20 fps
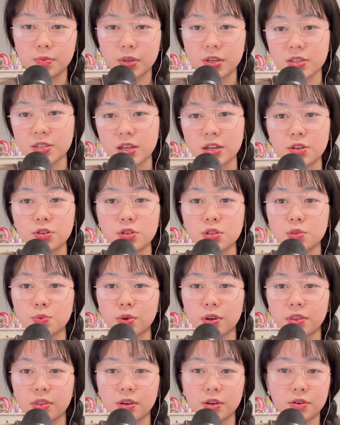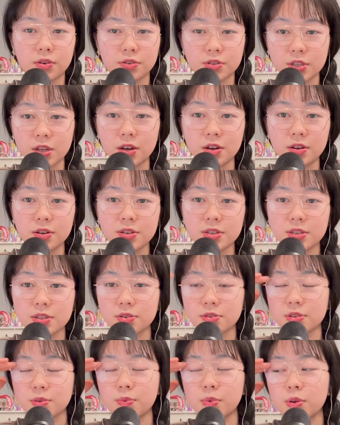because I could just wear thicker socks
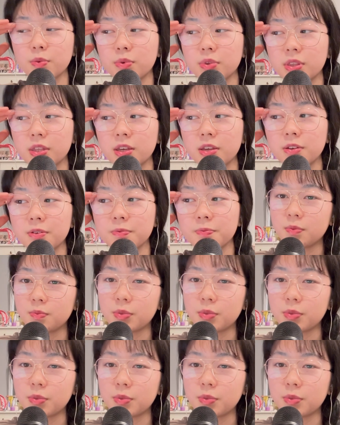or something with it.